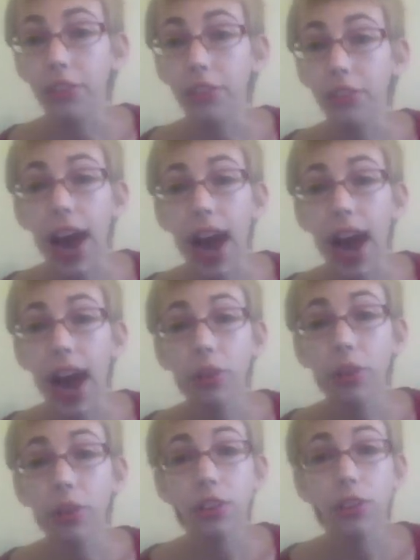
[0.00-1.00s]

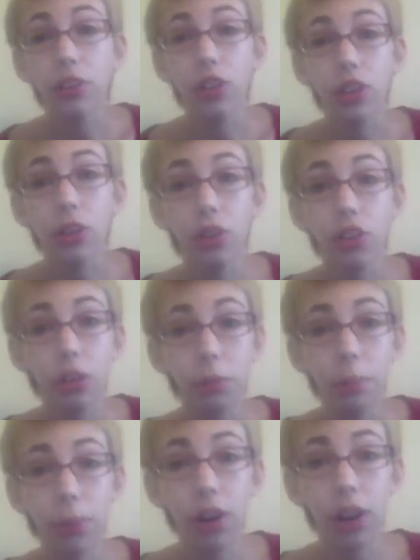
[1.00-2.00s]
Towels should usually
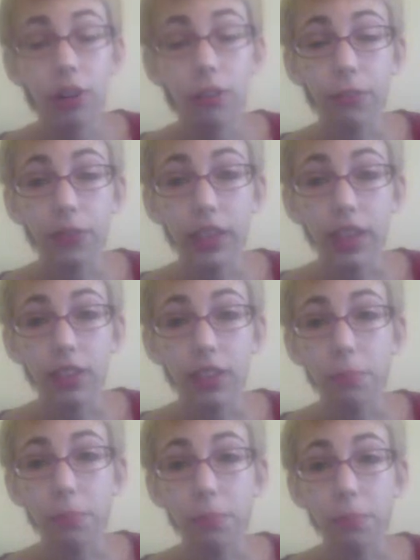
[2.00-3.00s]
be put under fleece
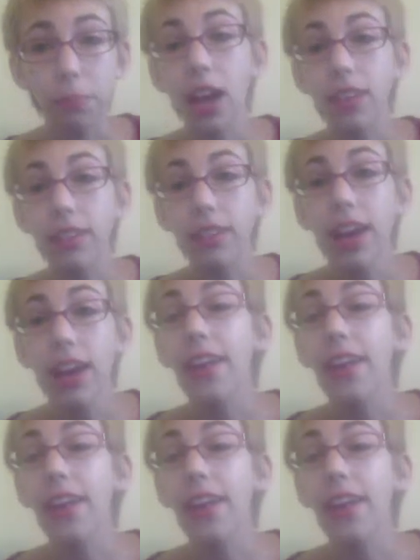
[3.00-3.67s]
because